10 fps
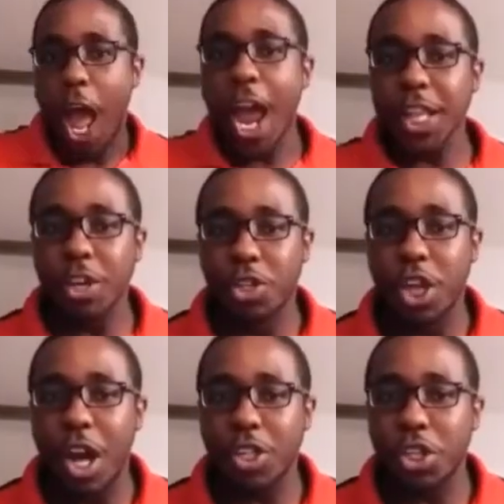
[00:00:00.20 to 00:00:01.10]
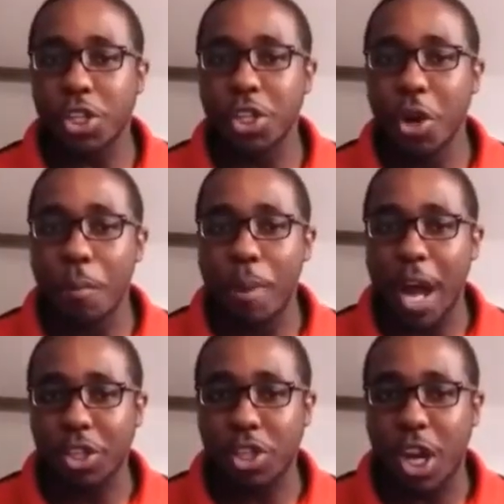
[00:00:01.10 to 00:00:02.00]
Hey there, Josh. new
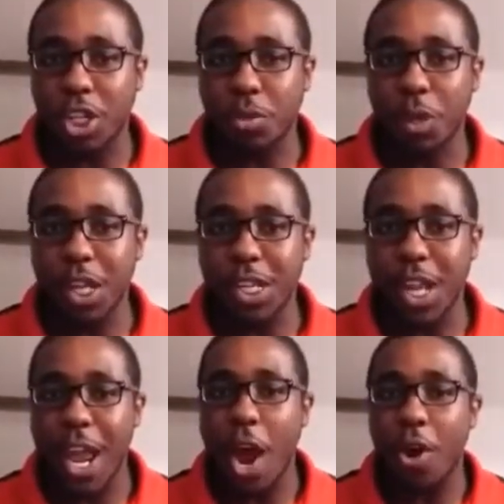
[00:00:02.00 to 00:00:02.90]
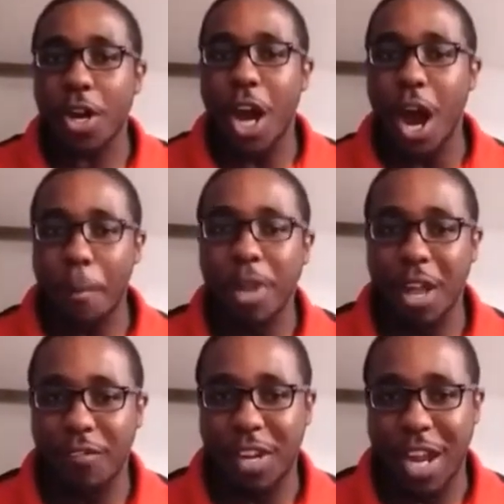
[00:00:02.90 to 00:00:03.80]
pal Joshua Lee D here. A couple
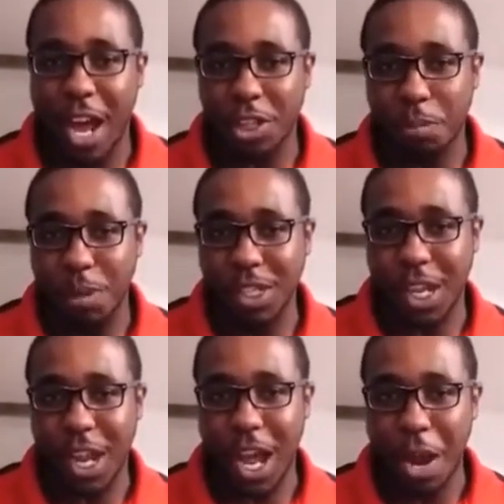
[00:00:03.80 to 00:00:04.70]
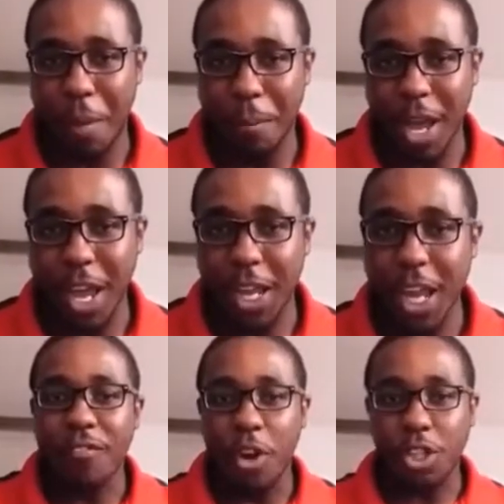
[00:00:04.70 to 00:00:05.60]
of announcements I gotta
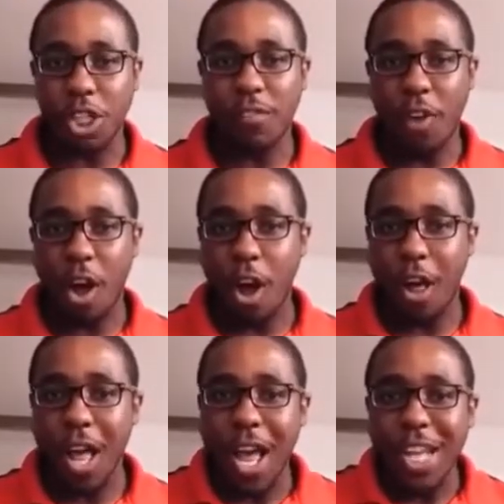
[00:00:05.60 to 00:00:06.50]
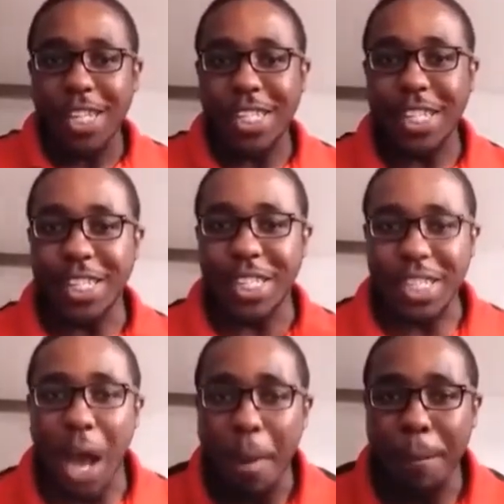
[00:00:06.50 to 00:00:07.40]
make. First of all,
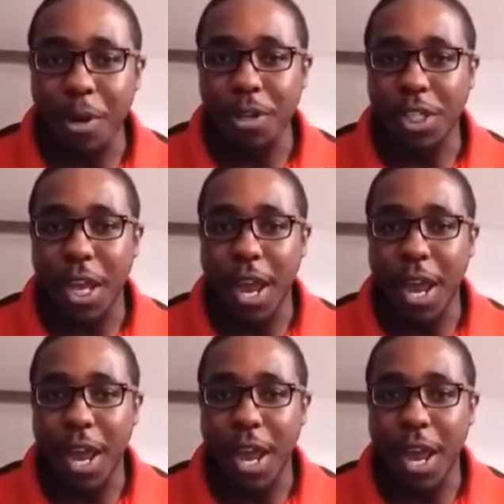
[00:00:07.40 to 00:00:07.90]
December's